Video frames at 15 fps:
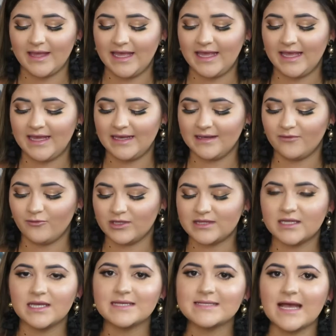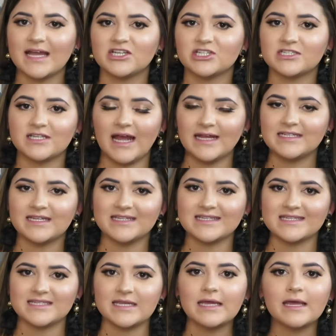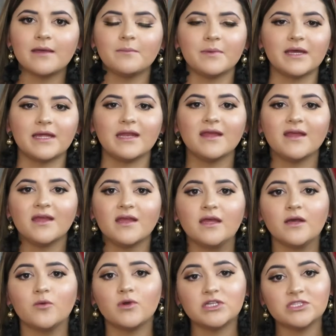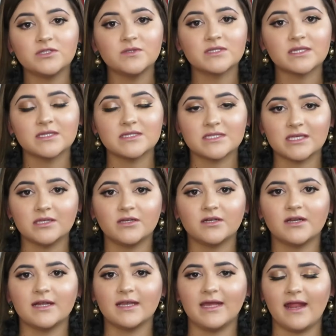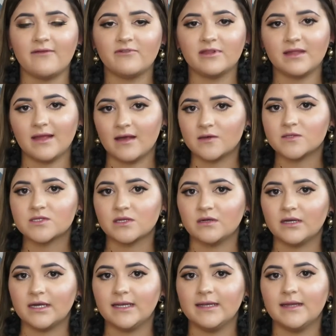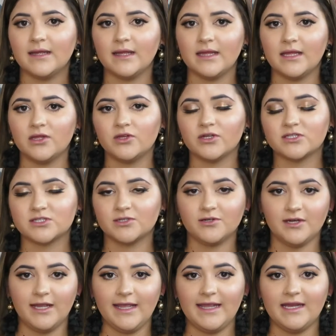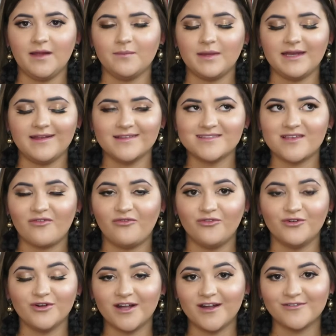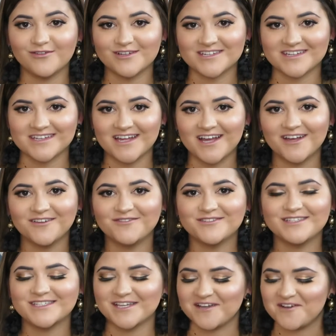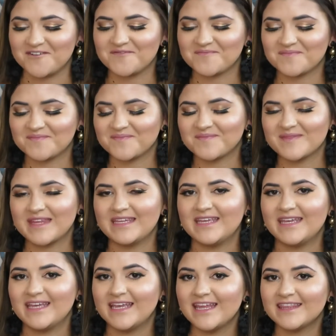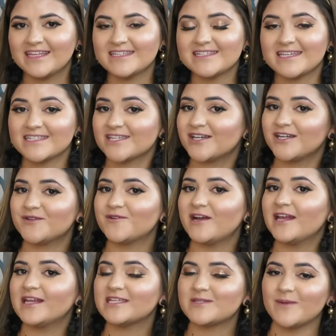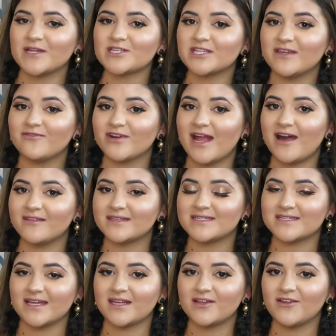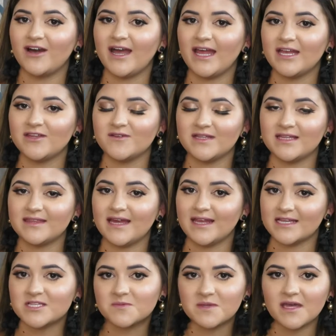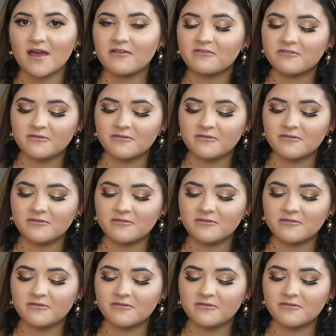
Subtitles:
And with this, I didn't see it, but once you use concealer and get everything else on, it looks great. I mean, it's full coverage enough. So this is a good one, especially if you're out in the sun a lot and you need that SPF.